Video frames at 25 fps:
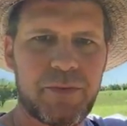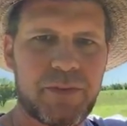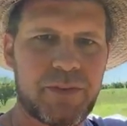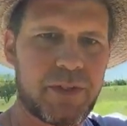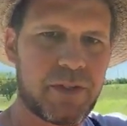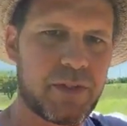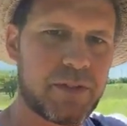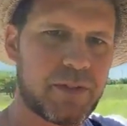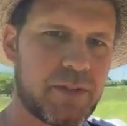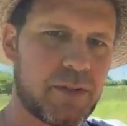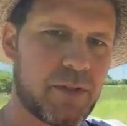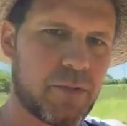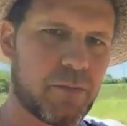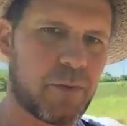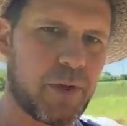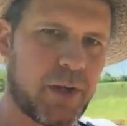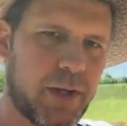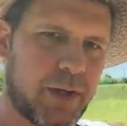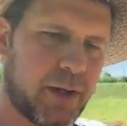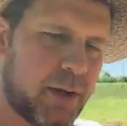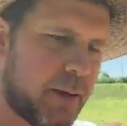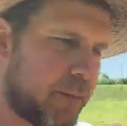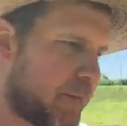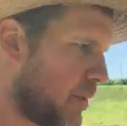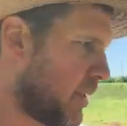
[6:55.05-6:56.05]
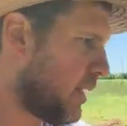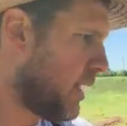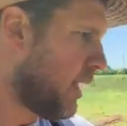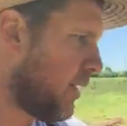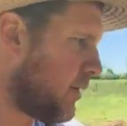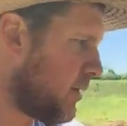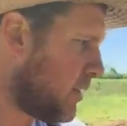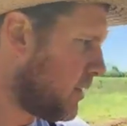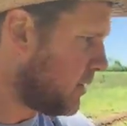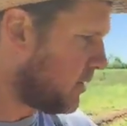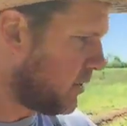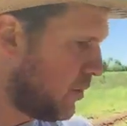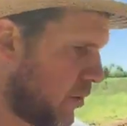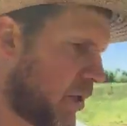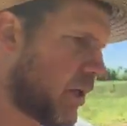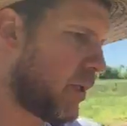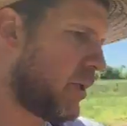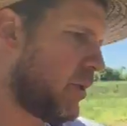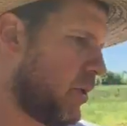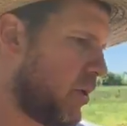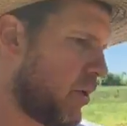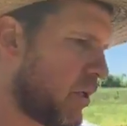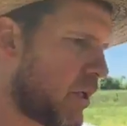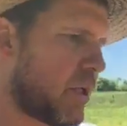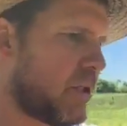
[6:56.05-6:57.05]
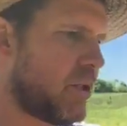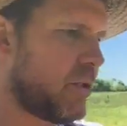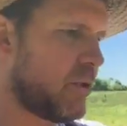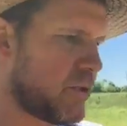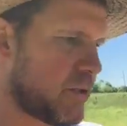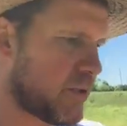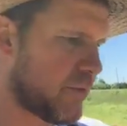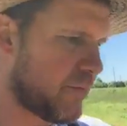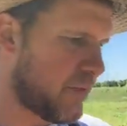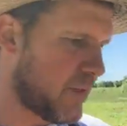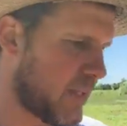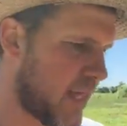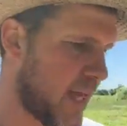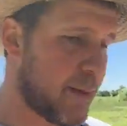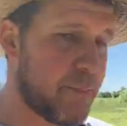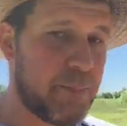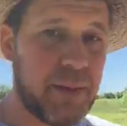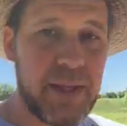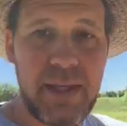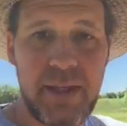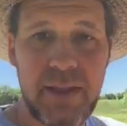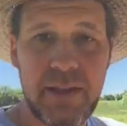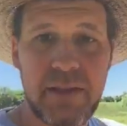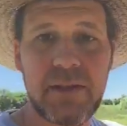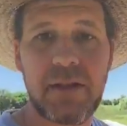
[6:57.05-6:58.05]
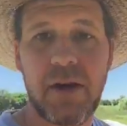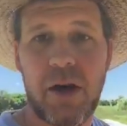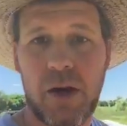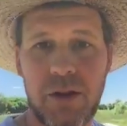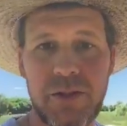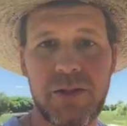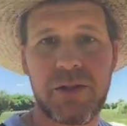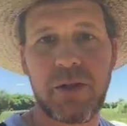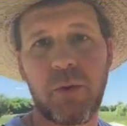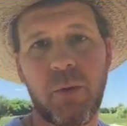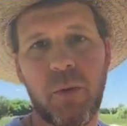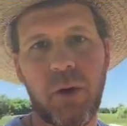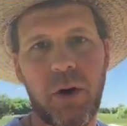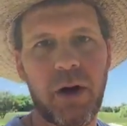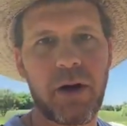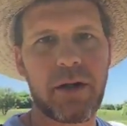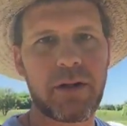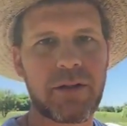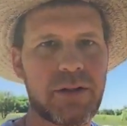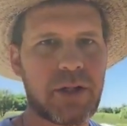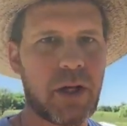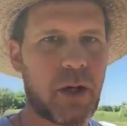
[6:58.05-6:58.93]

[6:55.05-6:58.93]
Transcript: to run up and down these, you can use it for that. Peas also work.